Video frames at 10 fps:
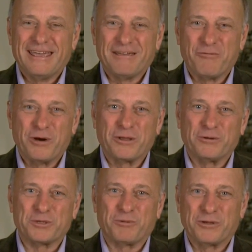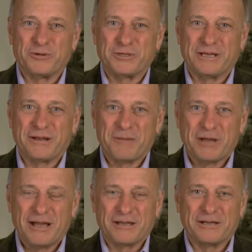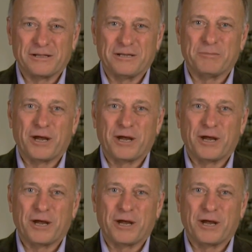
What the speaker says: If one of those brothers said, "I'm not going to clean